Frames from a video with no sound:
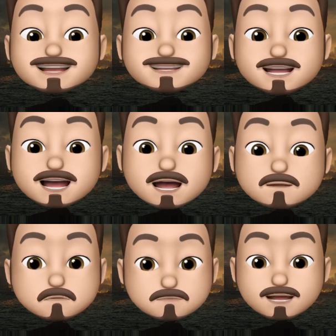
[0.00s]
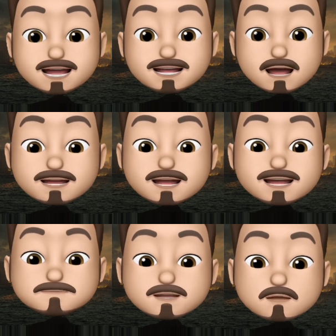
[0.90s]
busy, Beverly solid,
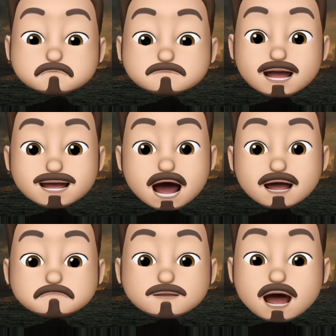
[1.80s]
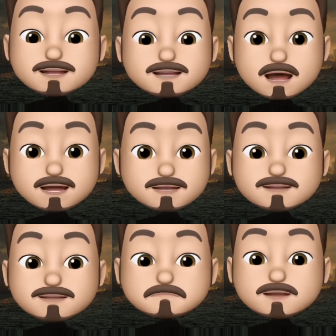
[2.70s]
even though, again, less sense
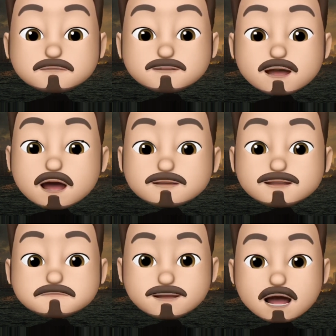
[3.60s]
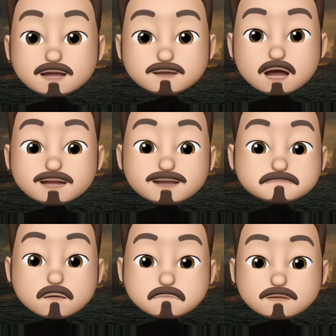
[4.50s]
as it goes on. His character actually at
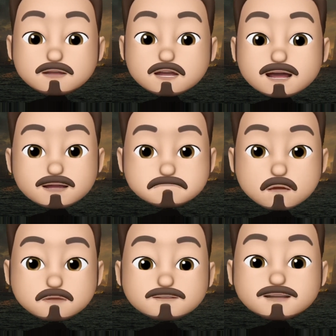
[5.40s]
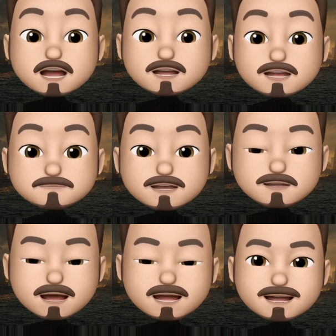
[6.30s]
one point changes motivations within
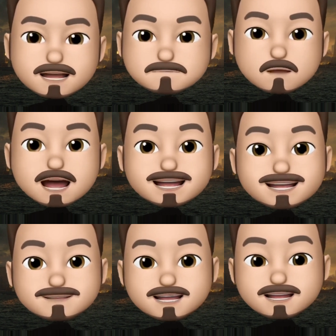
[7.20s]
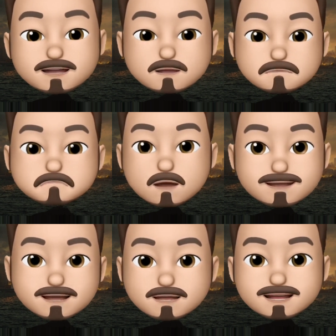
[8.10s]
the space of a single
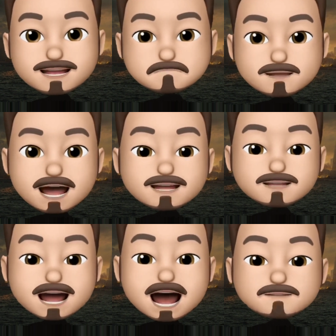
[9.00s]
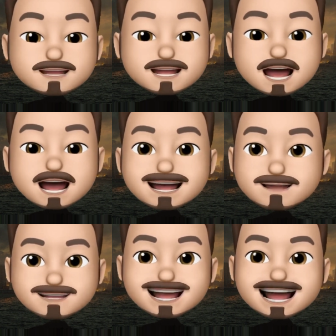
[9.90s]
monologue. It's kind of hilarious.
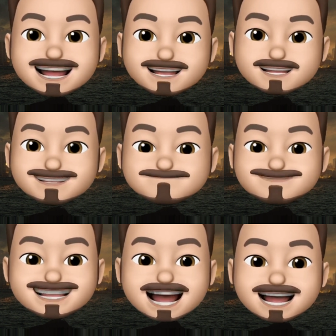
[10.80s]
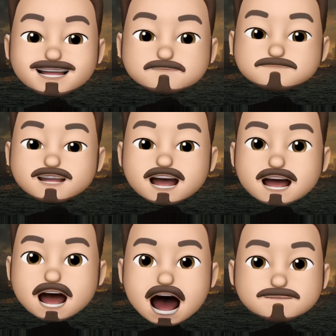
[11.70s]
I mean, and I couldn't tell you for the
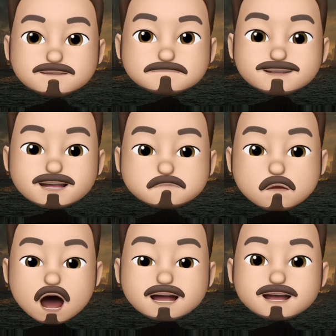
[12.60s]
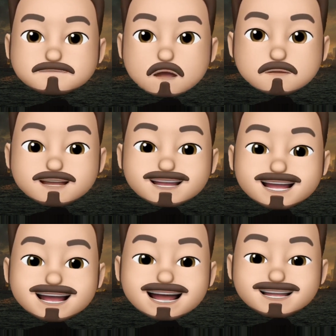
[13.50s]
life of me why they wrote a
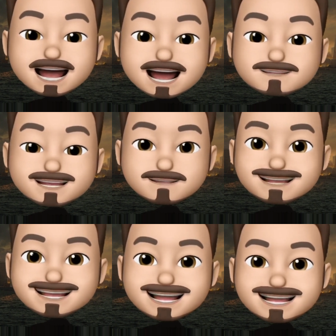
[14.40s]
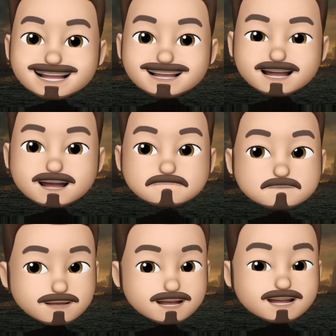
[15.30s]
teenage character into this, in
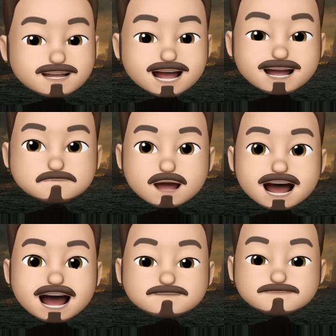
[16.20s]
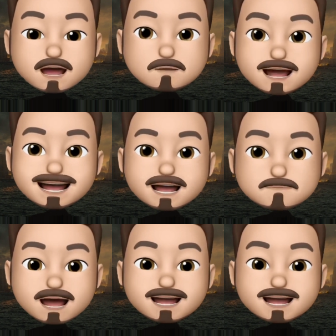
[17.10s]
much the same way I have no idea why